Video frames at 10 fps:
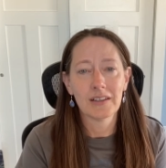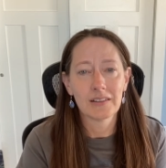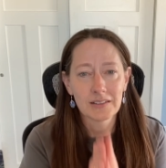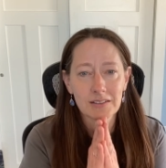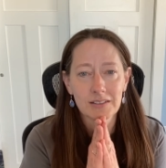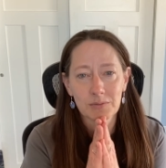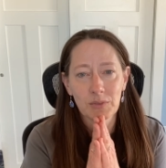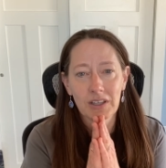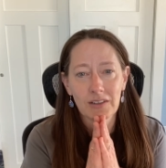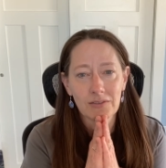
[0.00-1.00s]
this is my
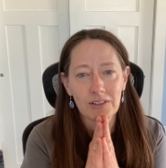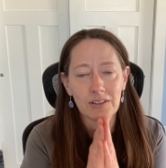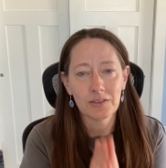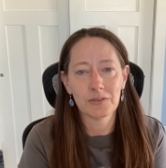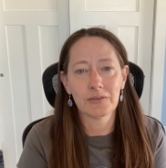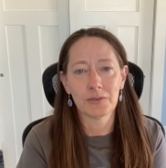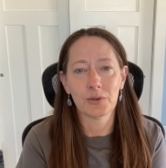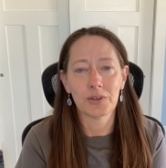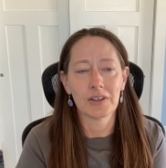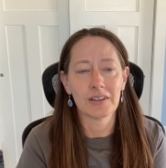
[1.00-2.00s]
gift to you
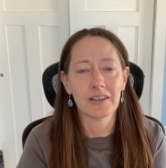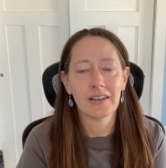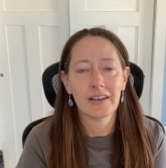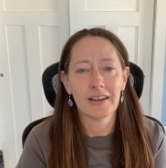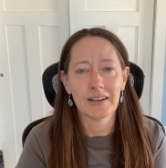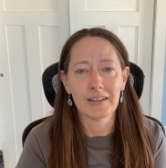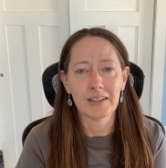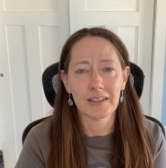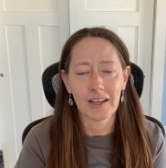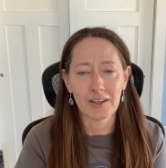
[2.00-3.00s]
for
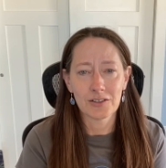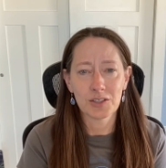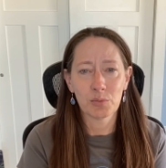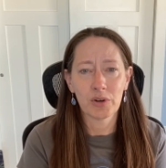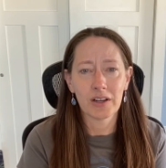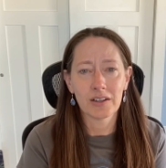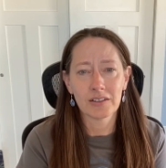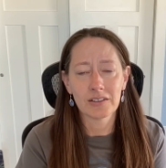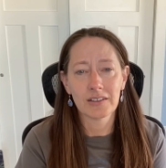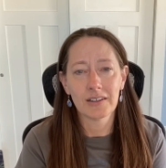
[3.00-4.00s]
an energy prayer,